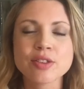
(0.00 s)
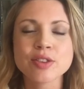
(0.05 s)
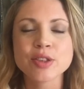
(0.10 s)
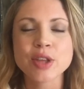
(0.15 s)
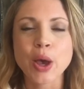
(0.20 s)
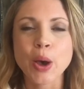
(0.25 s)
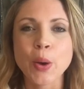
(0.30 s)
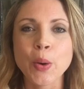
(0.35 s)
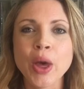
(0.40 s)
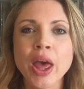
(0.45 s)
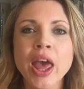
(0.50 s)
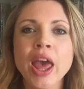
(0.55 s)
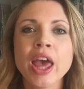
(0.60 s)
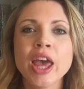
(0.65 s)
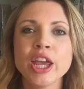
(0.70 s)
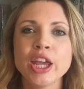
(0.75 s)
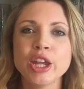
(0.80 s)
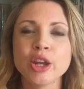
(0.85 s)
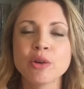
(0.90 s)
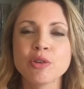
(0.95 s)
So,
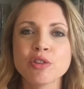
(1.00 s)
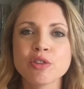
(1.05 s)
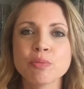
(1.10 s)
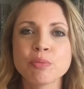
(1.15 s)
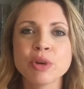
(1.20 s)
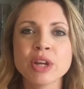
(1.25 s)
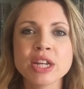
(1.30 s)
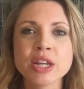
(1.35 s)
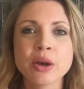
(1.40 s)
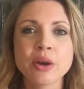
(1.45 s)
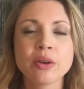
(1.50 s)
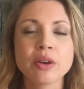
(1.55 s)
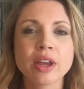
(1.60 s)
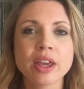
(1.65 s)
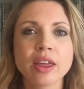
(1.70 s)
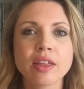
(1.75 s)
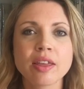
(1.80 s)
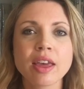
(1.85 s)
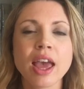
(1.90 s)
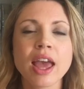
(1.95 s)
you know, just print out
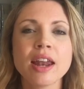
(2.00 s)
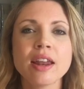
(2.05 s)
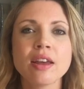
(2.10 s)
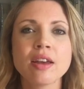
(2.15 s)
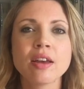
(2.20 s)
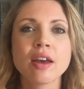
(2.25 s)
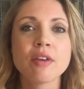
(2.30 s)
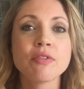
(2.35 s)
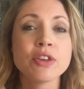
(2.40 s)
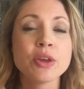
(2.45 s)
kind of a